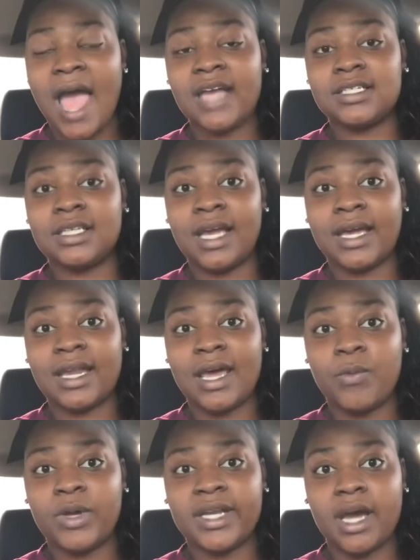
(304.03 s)
actually like how
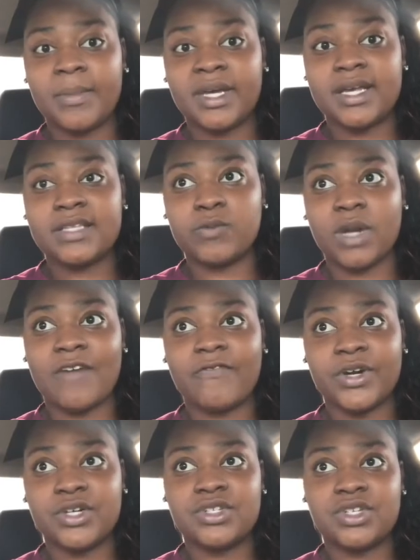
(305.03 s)
that went down because when I
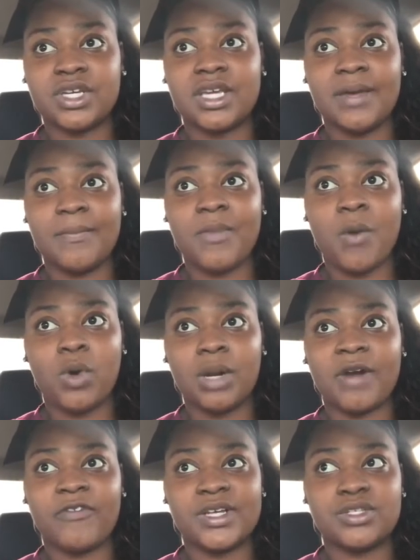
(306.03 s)
first took it, one
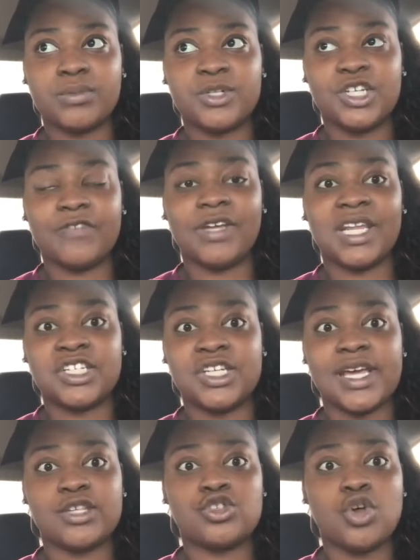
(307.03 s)
of my friends told me she felt like
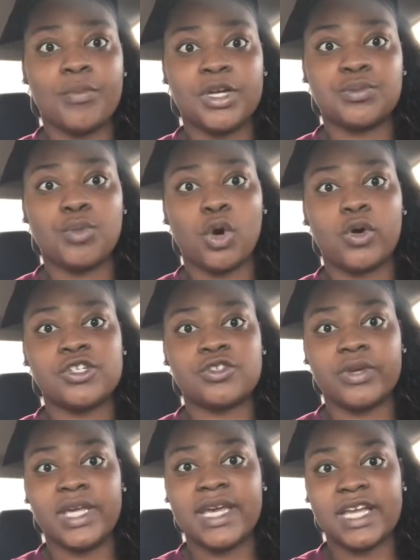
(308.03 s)
she had so much more
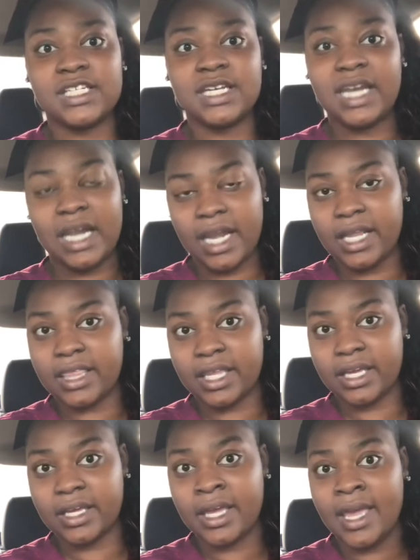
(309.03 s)
questions on EKG than
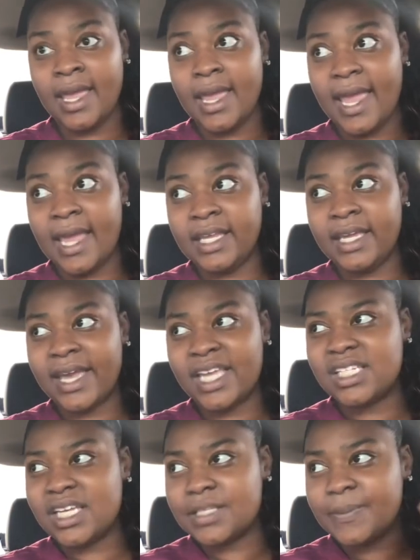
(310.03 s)
anything. And
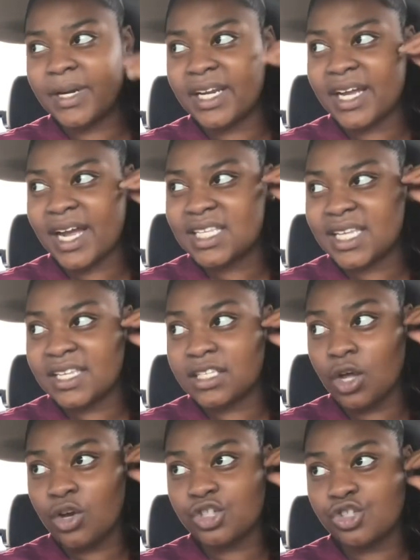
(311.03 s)
EKG is pretty nice
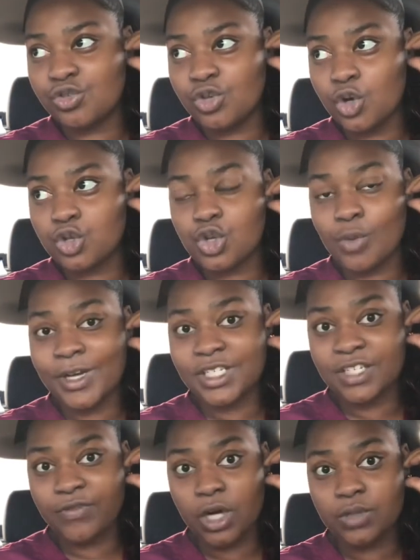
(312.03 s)
as long as you know so
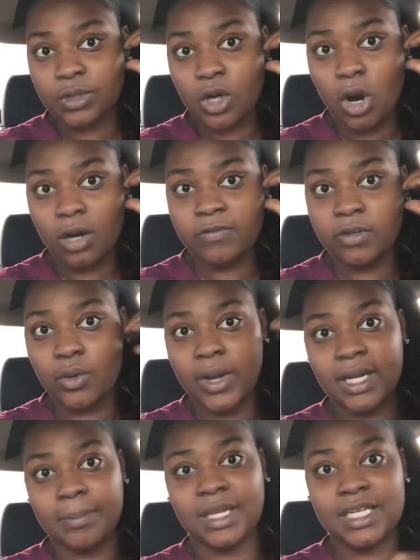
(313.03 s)
much as far as with the heart flow
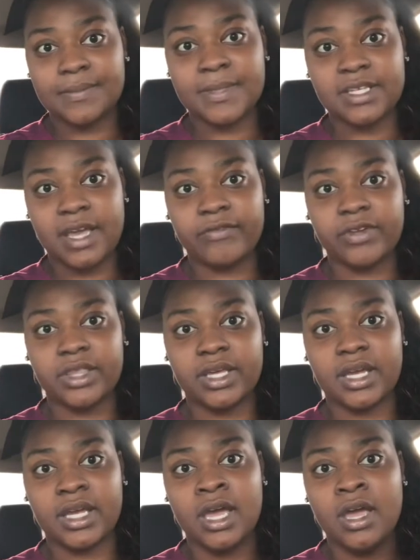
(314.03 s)
and the placements of everything